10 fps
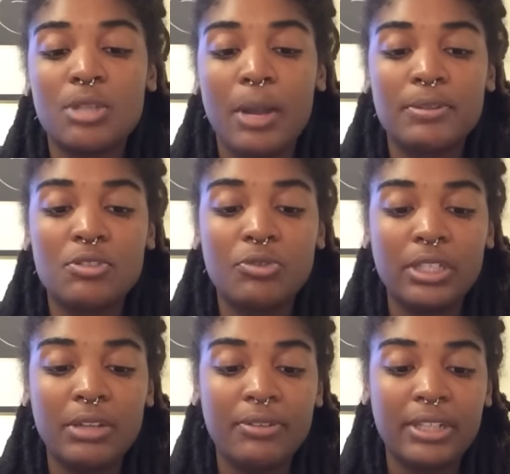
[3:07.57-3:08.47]
So I was
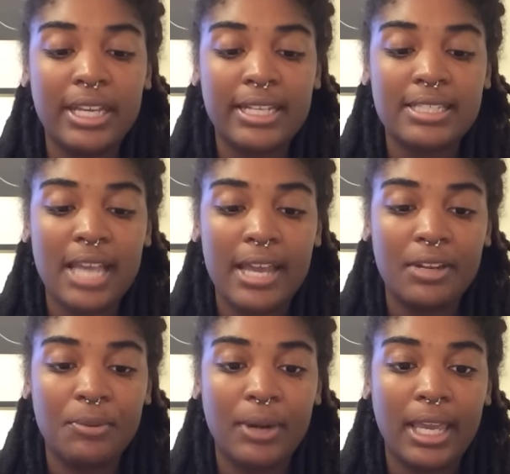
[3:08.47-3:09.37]
really, really
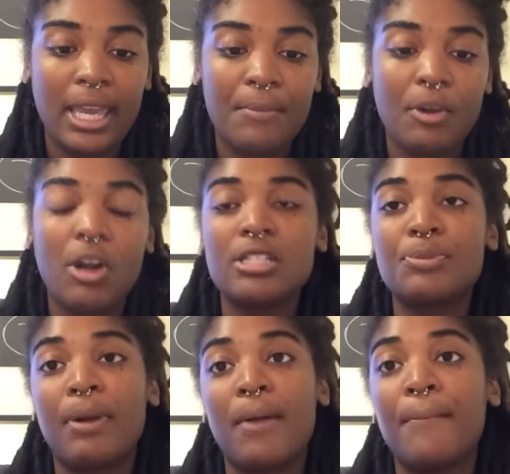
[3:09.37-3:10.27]
excited when I came across
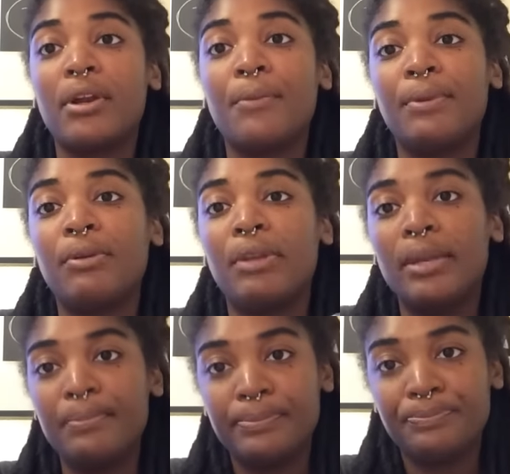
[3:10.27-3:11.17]
Brown Butter Beauty.